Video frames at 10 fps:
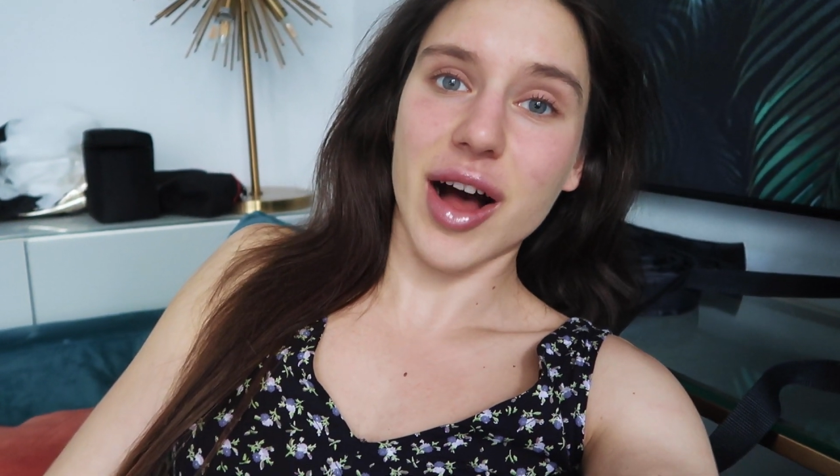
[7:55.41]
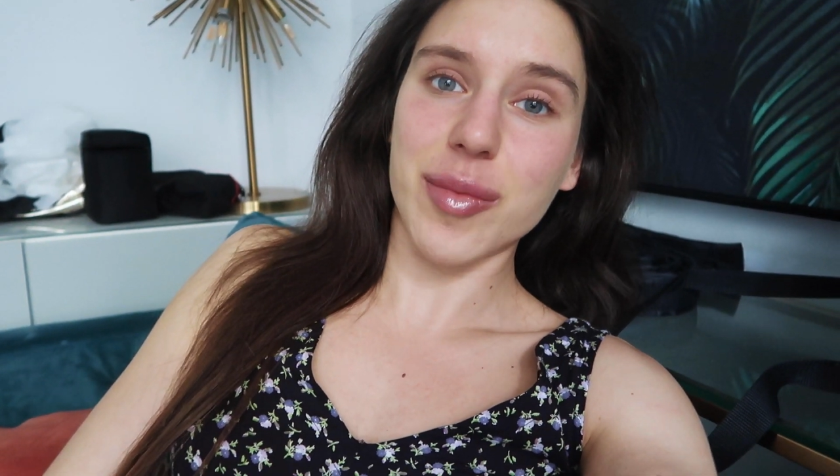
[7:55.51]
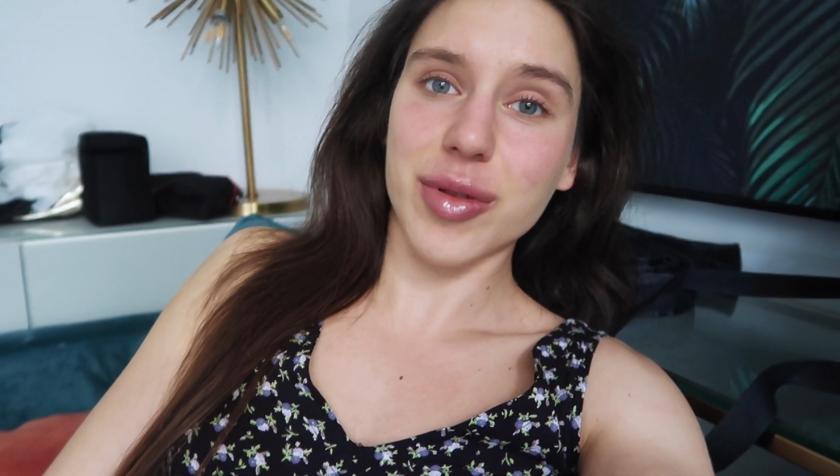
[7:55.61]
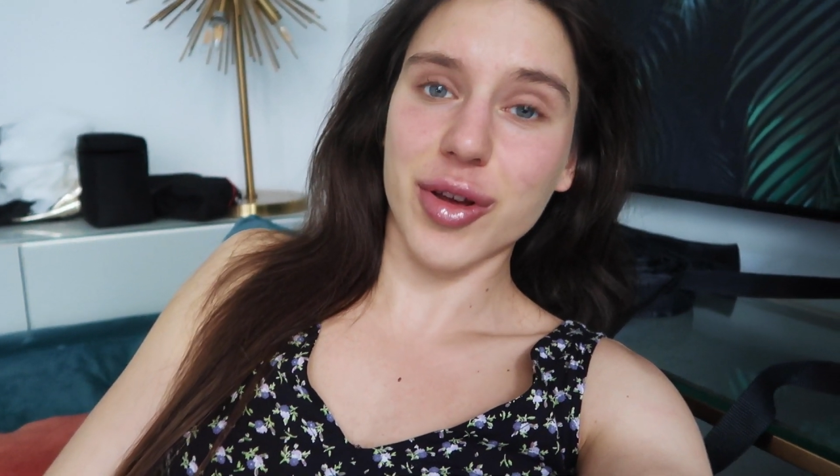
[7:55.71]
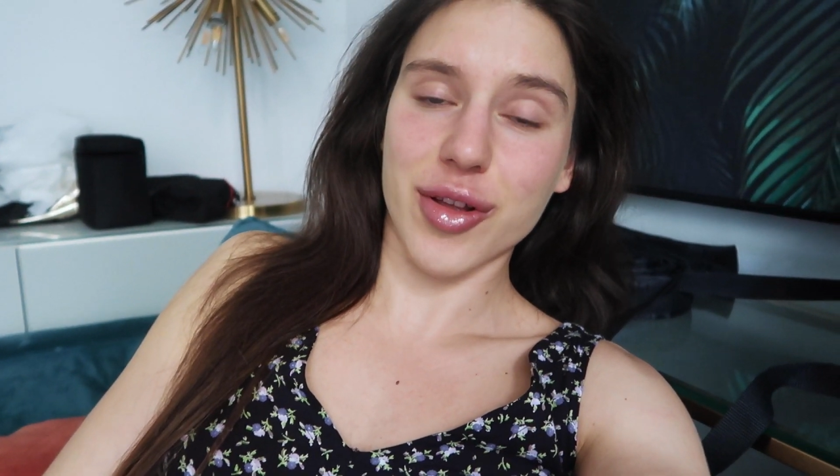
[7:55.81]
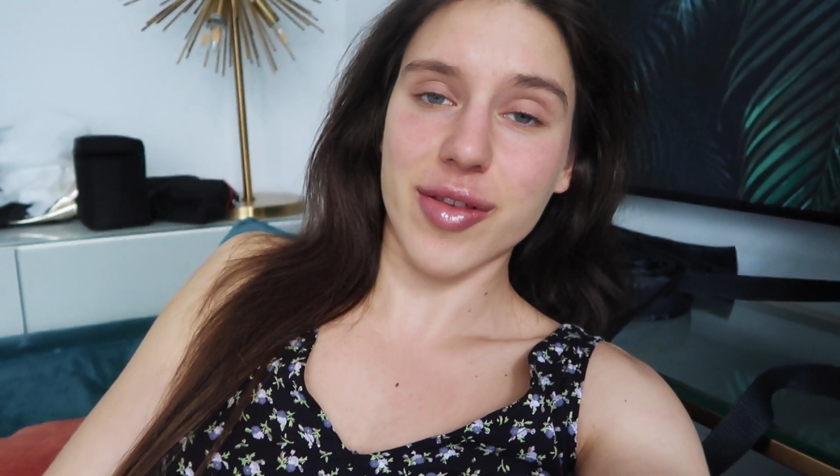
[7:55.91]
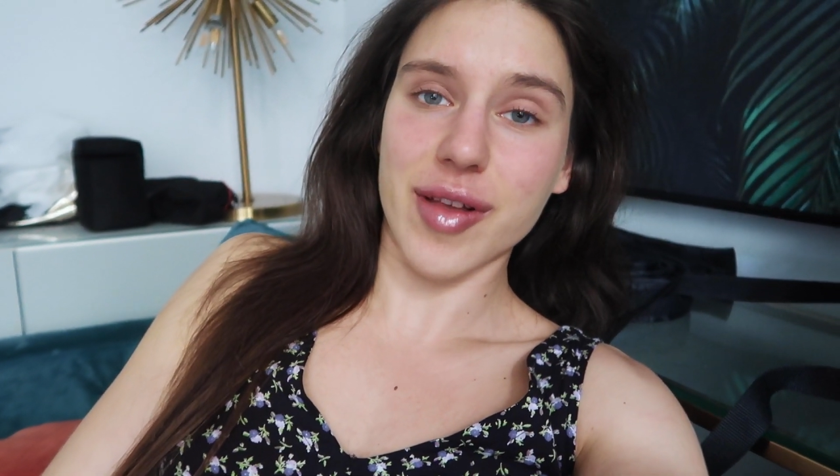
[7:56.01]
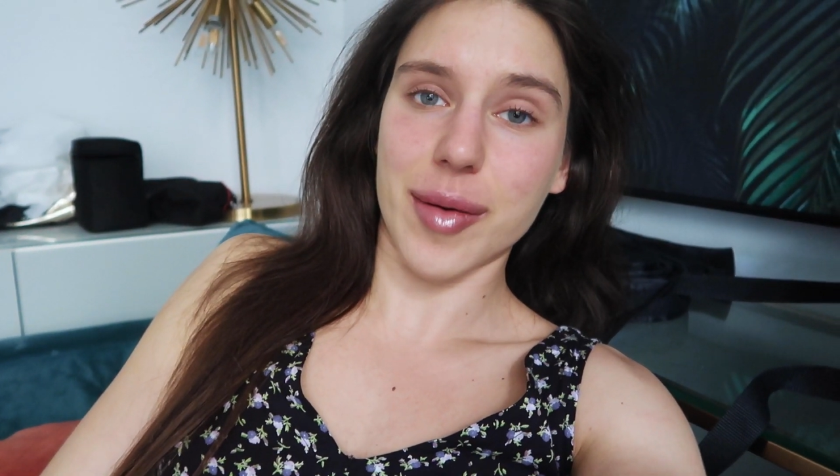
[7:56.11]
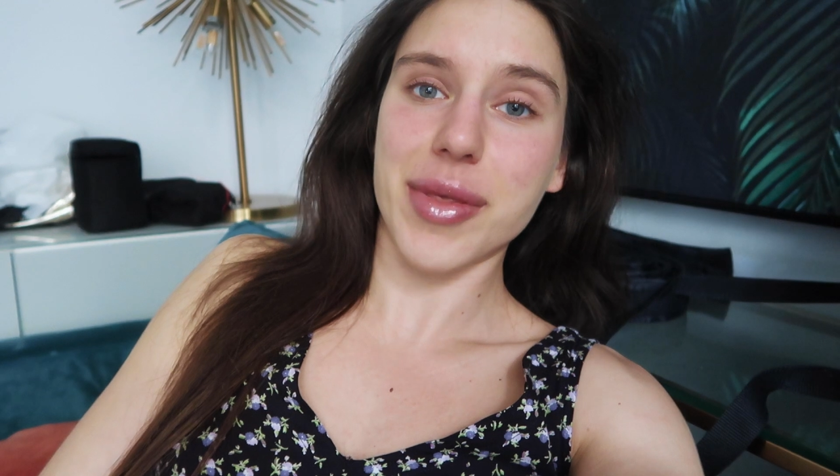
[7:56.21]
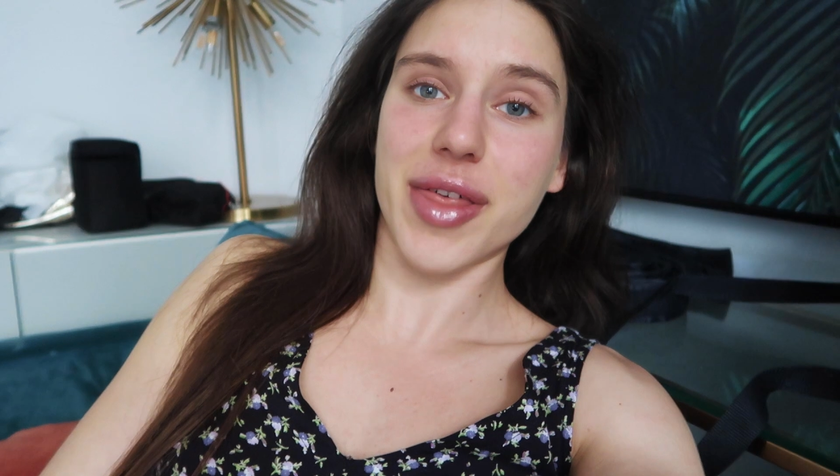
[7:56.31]
upload
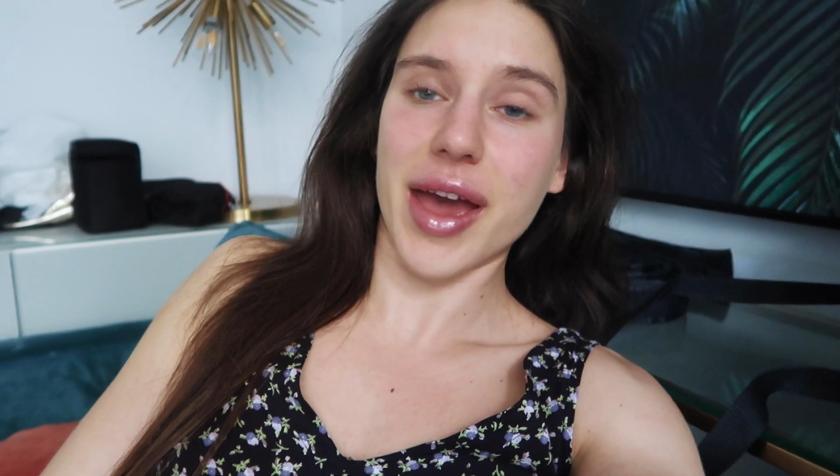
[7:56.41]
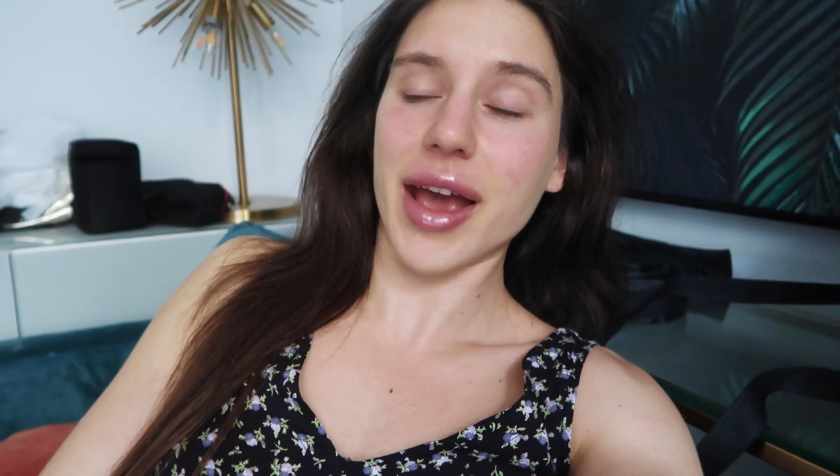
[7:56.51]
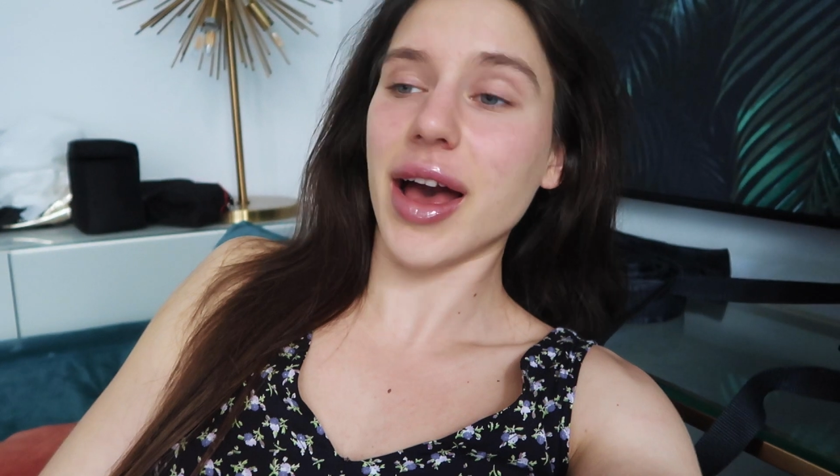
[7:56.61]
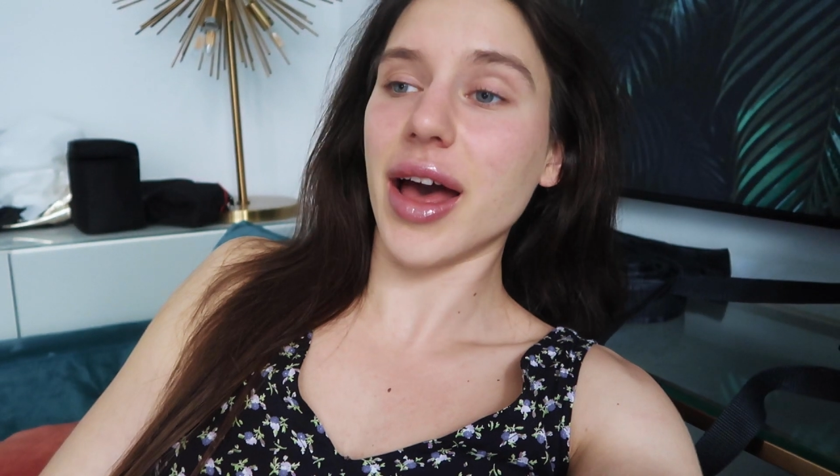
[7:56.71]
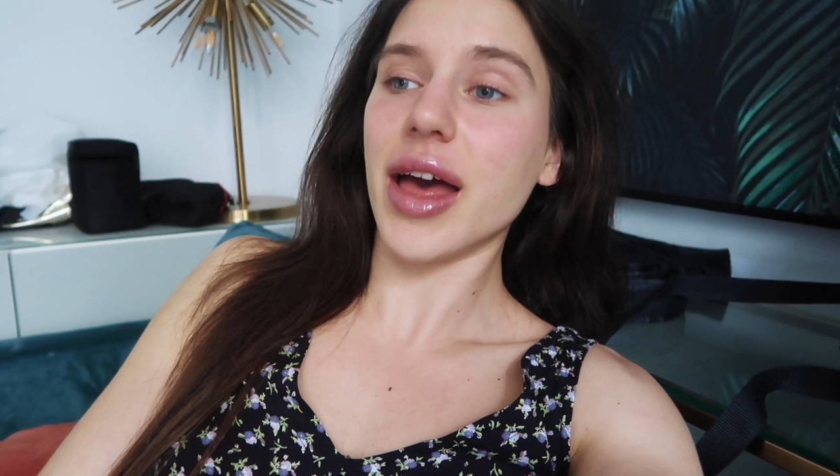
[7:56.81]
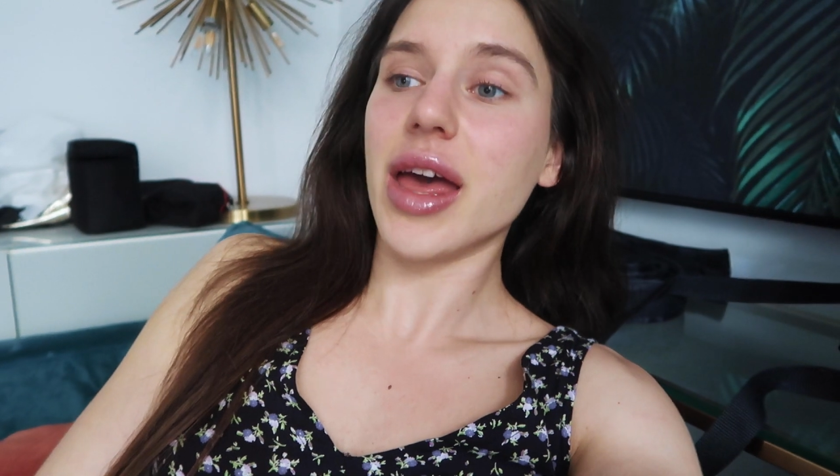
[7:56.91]
something